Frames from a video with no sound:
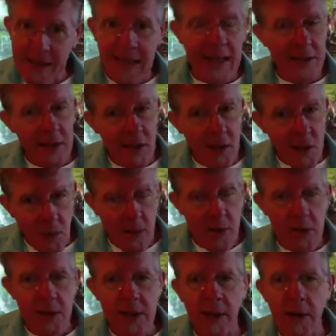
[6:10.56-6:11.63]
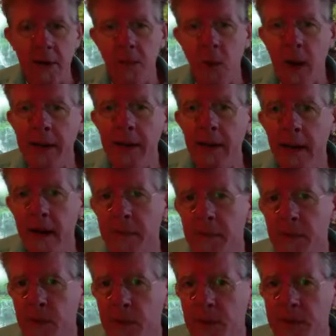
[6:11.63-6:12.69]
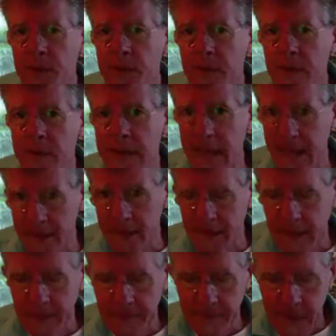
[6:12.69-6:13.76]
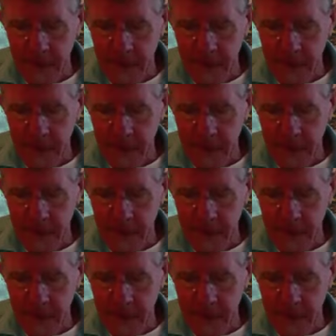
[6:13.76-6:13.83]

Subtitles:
takes the astringency out of wine and improves the taste of it.